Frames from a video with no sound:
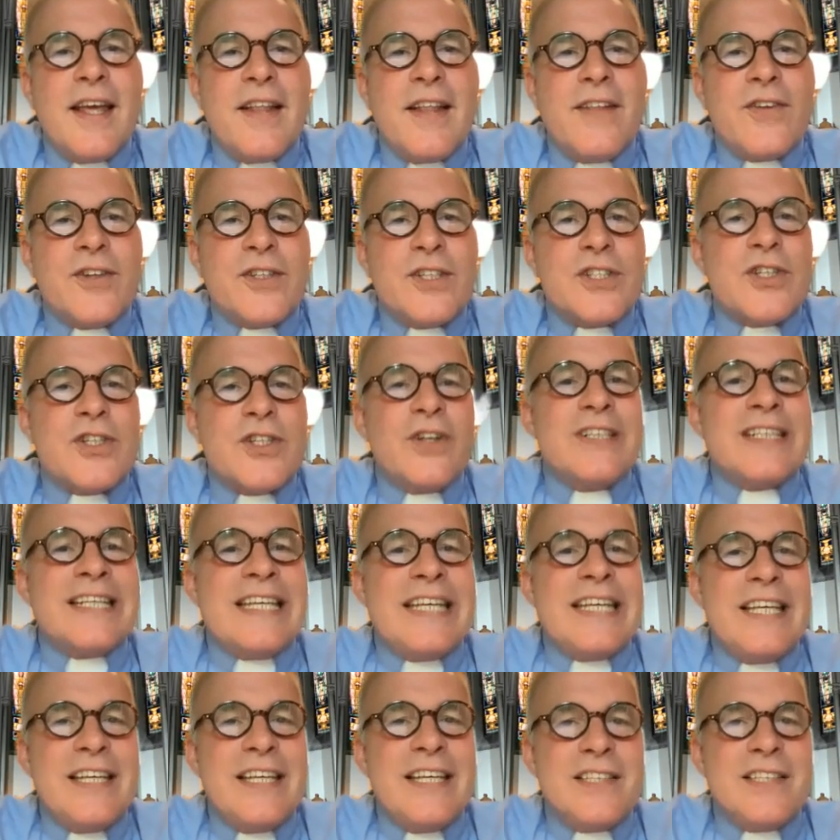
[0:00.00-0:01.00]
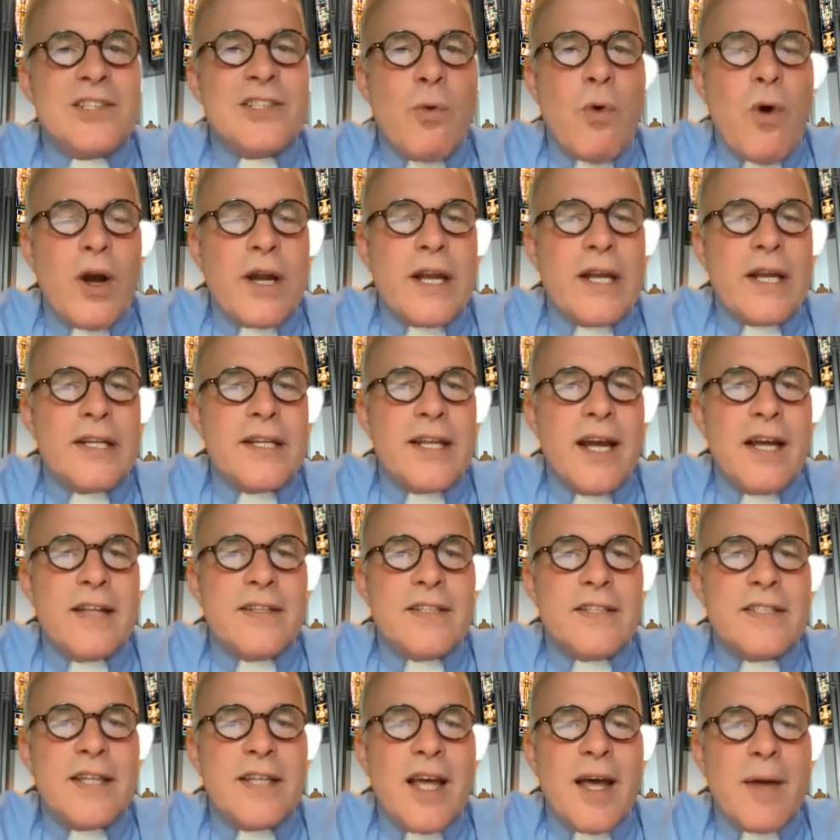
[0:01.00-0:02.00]
There's a certain ease to walking down
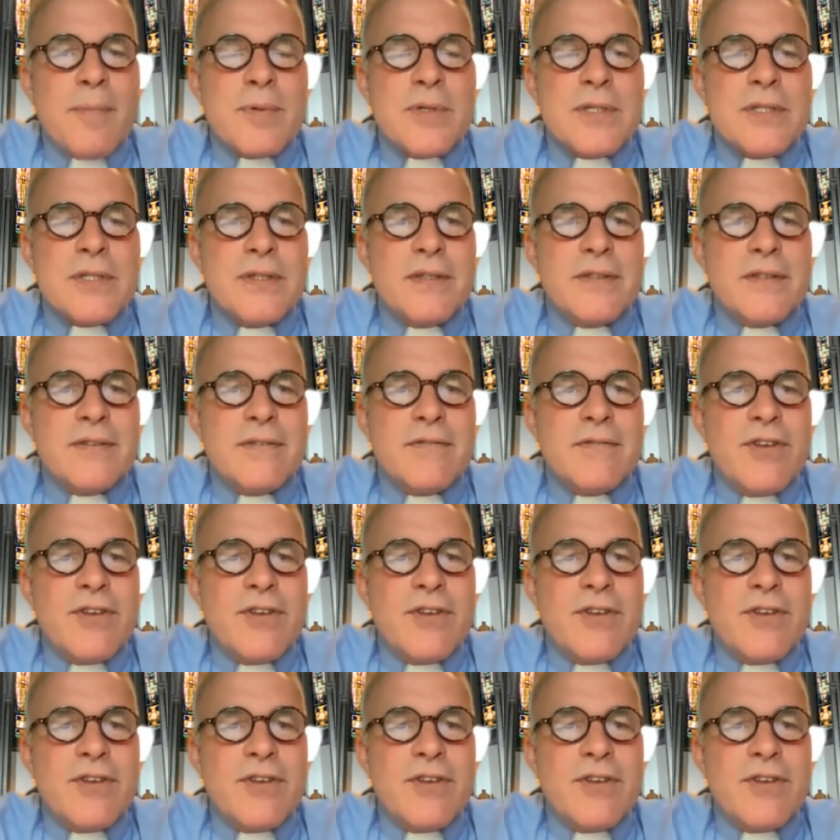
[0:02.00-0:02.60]
the steps.